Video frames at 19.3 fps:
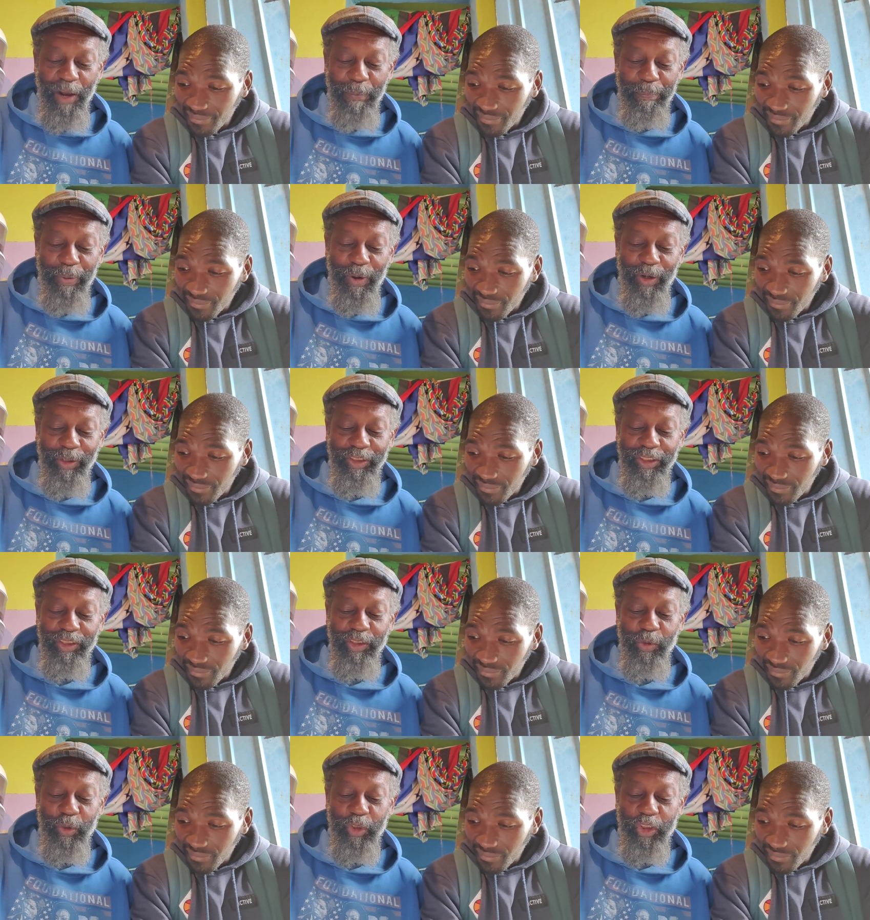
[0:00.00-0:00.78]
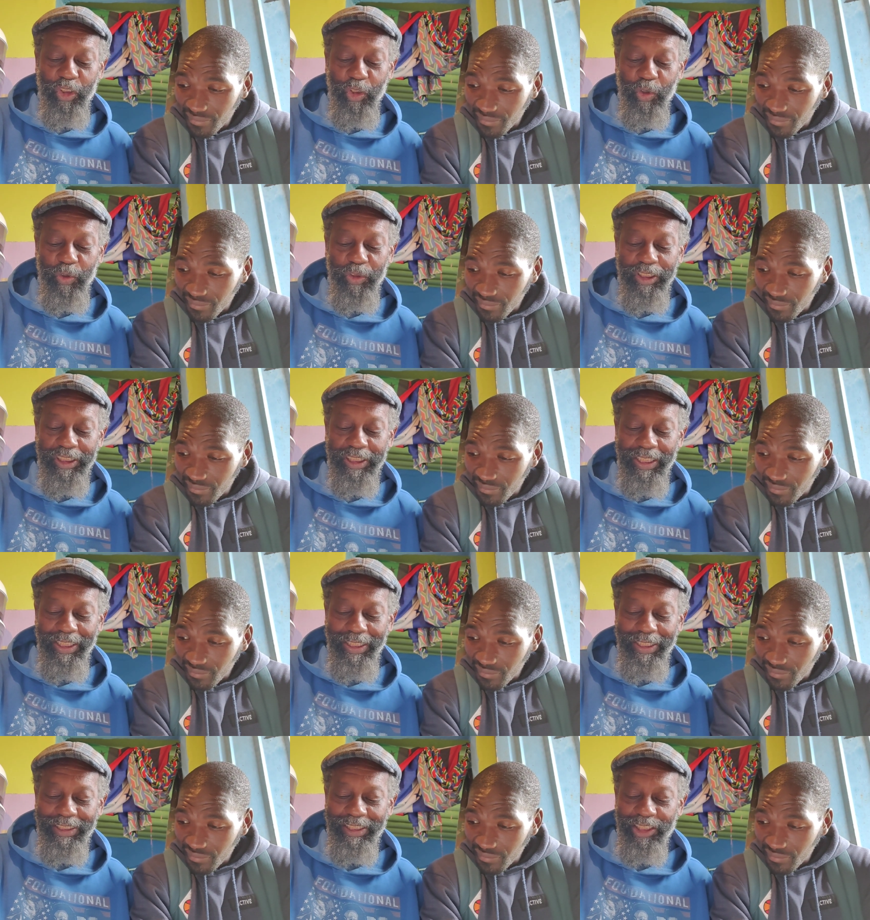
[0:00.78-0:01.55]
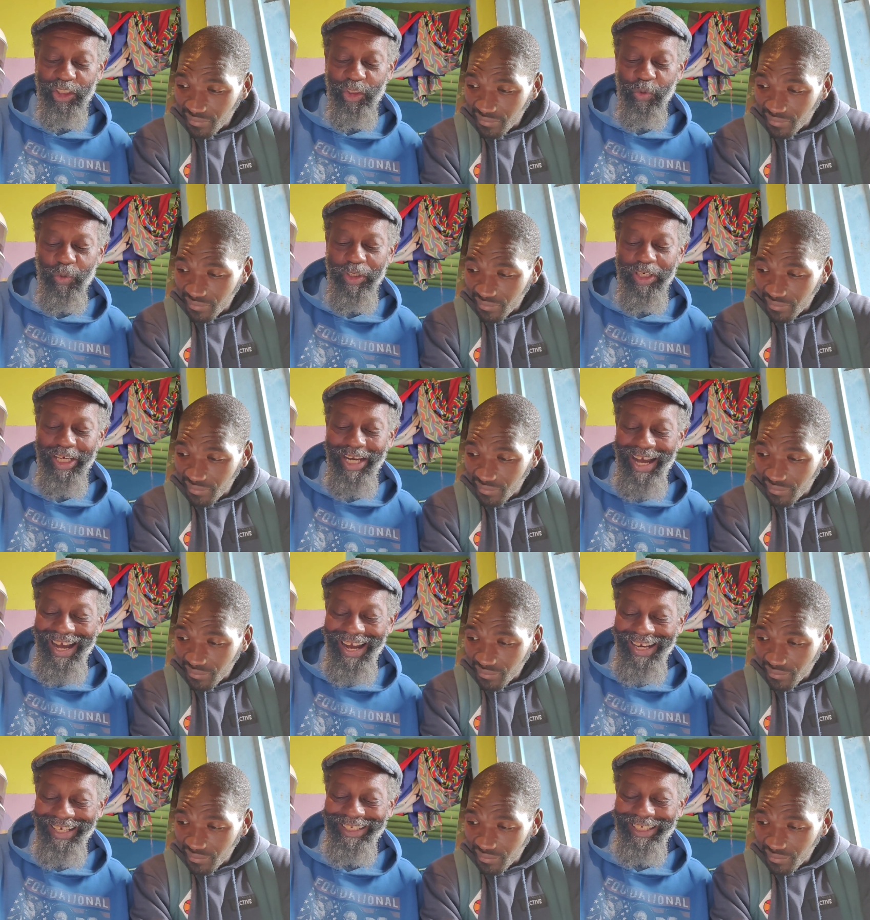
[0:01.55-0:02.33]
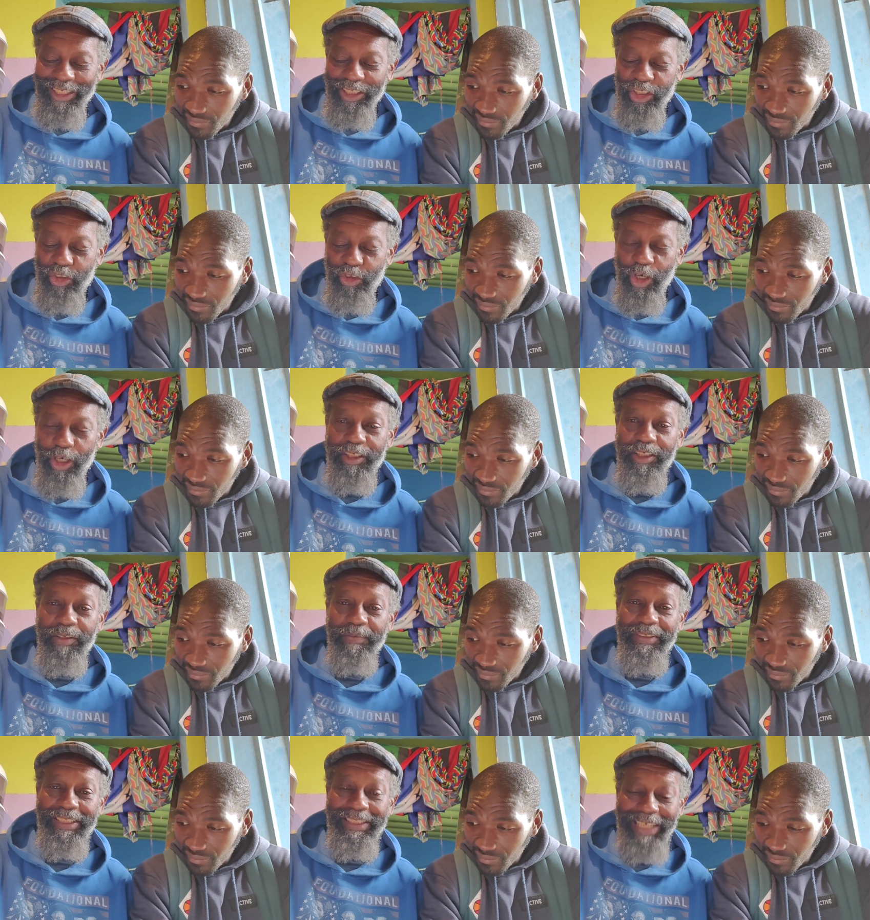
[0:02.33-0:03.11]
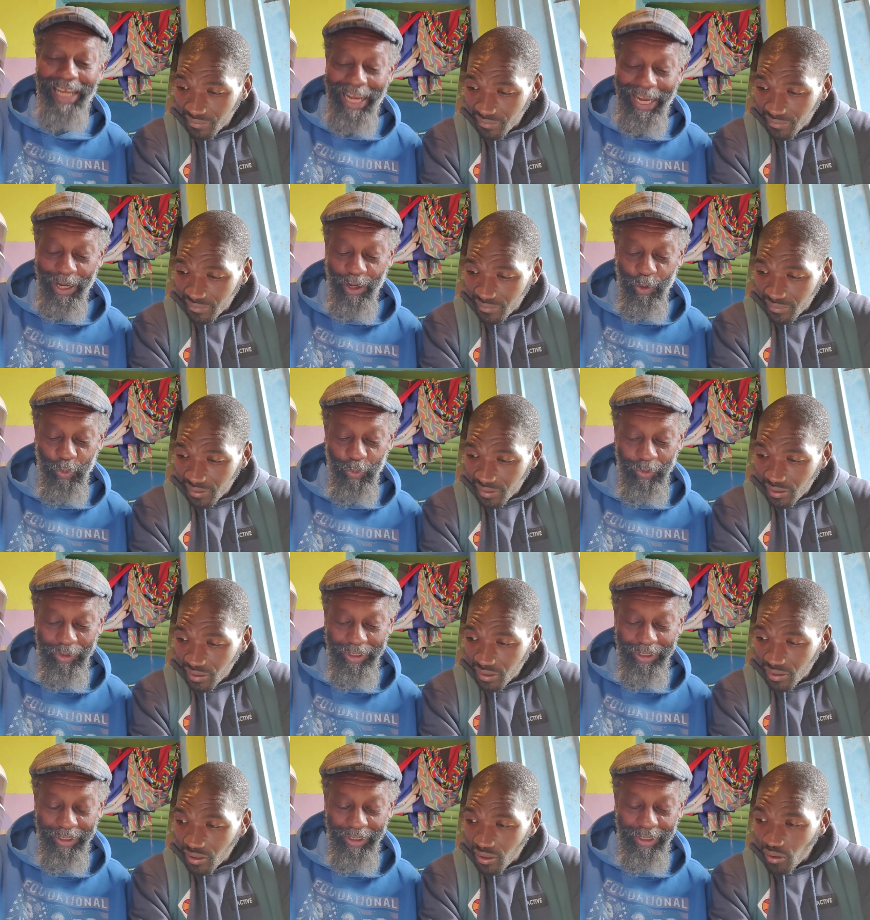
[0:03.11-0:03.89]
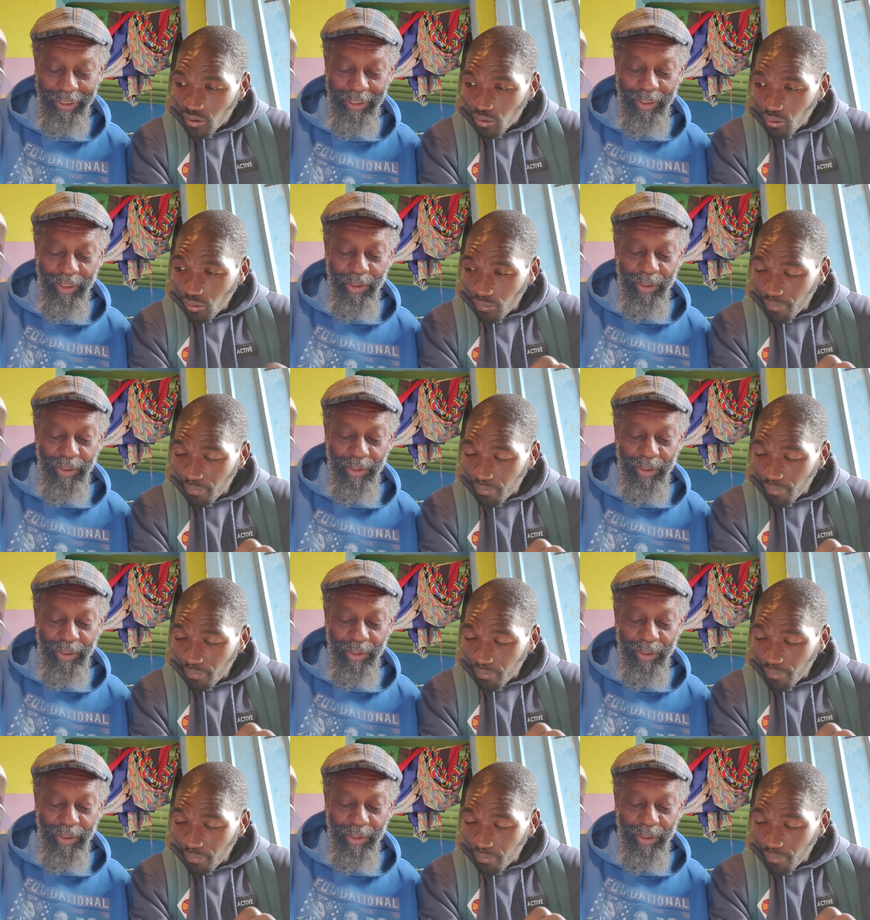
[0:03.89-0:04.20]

Speaker 1: A person who chooses to listen to non-constructive sound